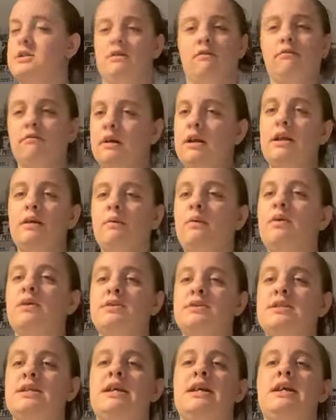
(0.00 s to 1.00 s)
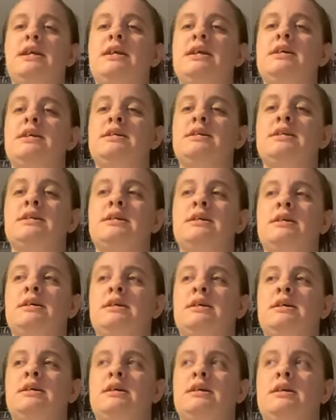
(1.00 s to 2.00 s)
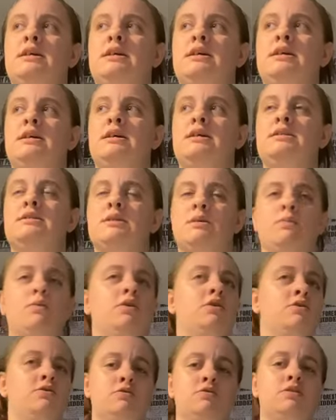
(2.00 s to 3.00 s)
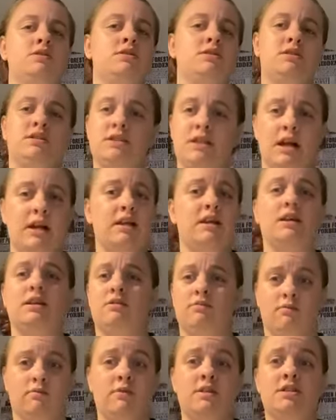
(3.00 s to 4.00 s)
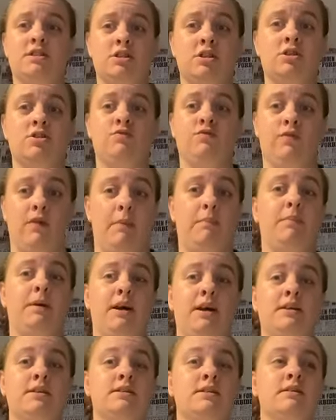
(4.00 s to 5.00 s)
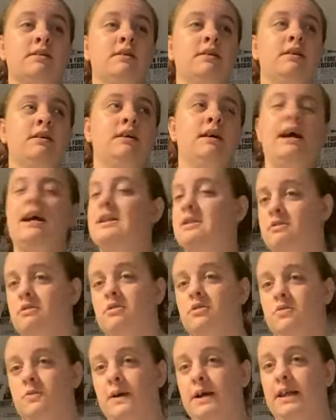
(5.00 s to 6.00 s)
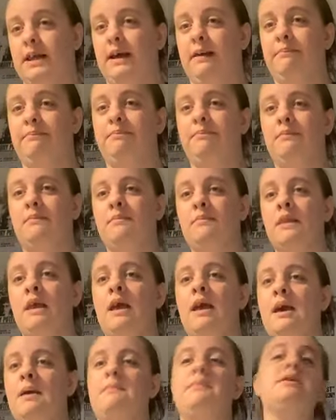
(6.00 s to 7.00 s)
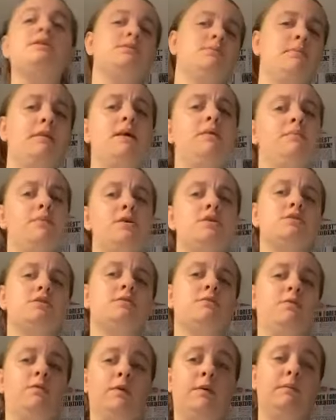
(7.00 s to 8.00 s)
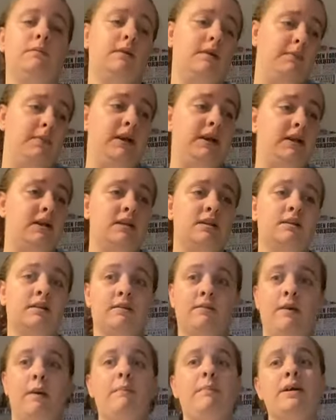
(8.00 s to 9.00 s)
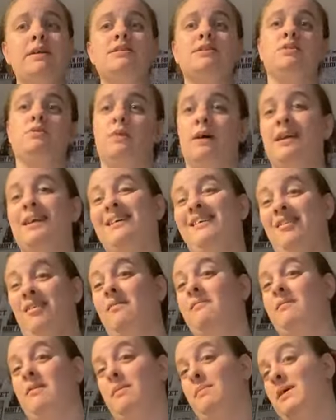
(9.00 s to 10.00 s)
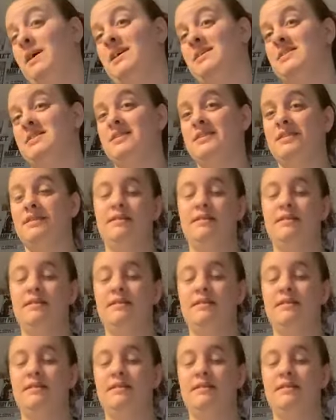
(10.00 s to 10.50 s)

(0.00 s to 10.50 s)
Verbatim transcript: I really want to see someone who's studied and researched vampires idea on Twilight. Because in my personal opinion, the vampires in Twilight aren't vampires.